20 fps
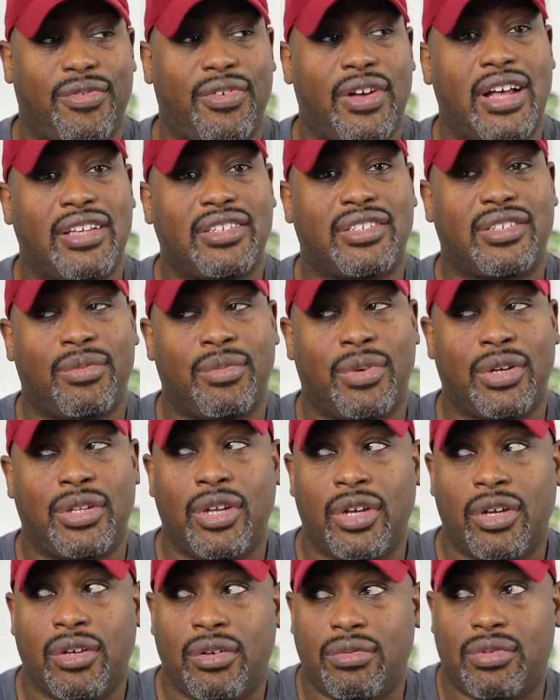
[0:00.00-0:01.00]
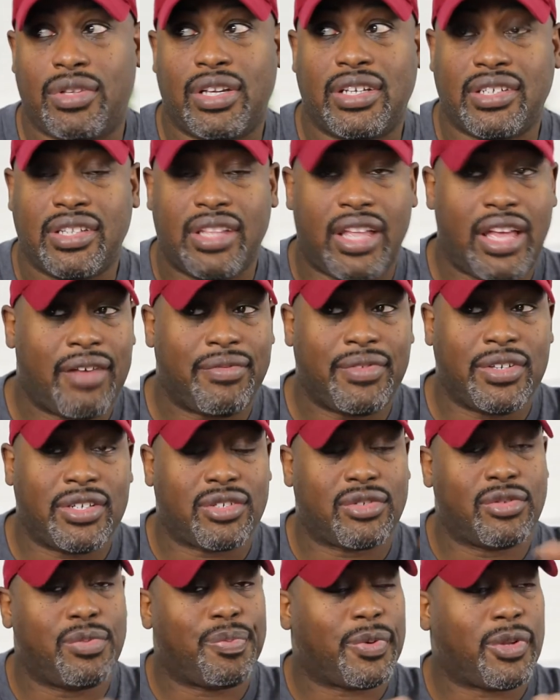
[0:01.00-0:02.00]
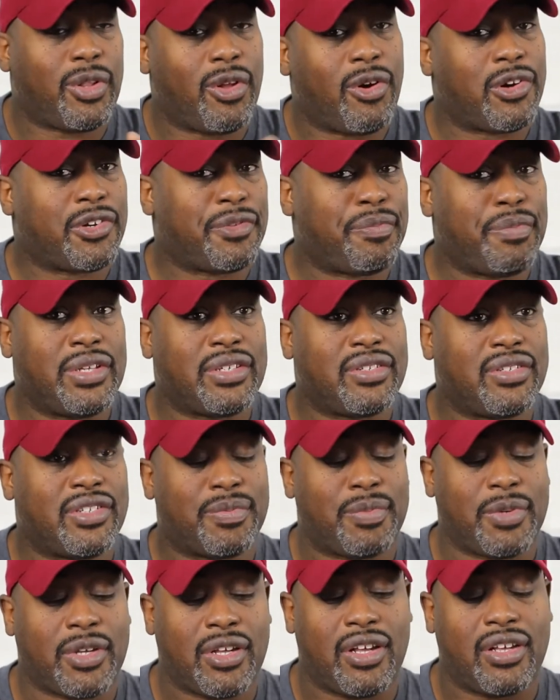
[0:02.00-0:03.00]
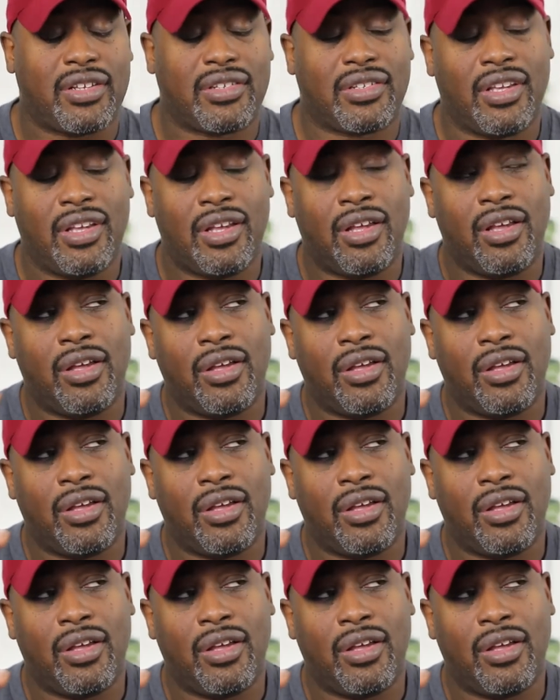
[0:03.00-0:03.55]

Find someone who doesn't have this super large business, because